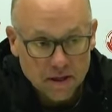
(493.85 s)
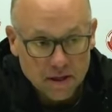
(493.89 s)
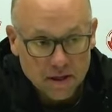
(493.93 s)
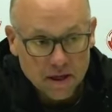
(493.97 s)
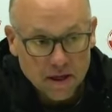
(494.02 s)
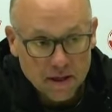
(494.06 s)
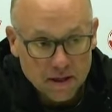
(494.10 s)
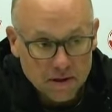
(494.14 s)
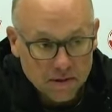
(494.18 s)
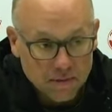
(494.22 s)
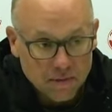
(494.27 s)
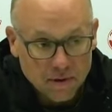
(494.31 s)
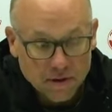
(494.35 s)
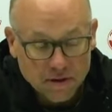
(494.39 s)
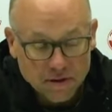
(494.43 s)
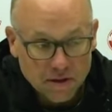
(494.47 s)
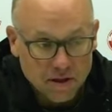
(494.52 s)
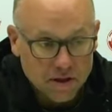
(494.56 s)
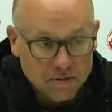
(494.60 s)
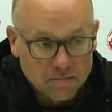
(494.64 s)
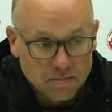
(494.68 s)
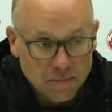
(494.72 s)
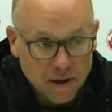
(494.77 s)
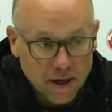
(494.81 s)
And the reason
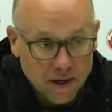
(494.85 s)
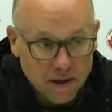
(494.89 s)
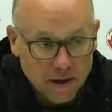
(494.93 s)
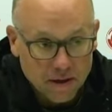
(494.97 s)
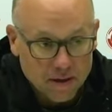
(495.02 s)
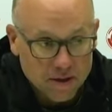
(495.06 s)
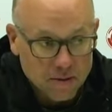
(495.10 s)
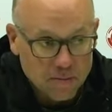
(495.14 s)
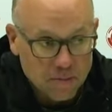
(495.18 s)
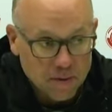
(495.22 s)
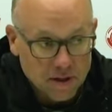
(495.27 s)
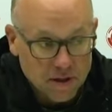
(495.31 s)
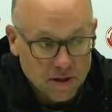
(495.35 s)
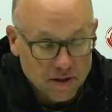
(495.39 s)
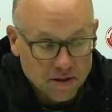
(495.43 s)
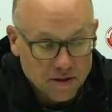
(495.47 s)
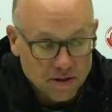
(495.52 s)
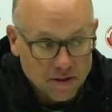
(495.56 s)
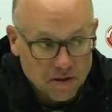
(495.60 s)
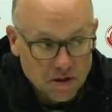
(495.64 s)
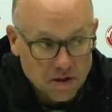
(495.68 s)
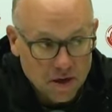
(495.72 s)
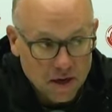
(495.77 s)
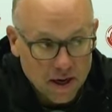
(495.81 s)
he's made it is because
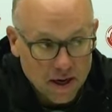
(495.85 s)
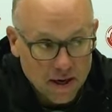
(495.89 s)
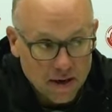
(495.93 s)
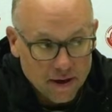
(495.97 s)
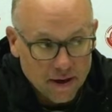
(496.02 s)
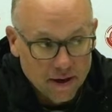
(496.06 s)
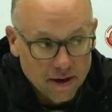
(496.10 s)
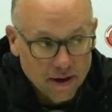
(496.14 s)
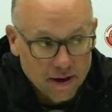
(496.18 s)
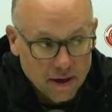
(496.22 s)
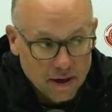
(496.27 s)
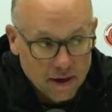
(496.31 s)
he's got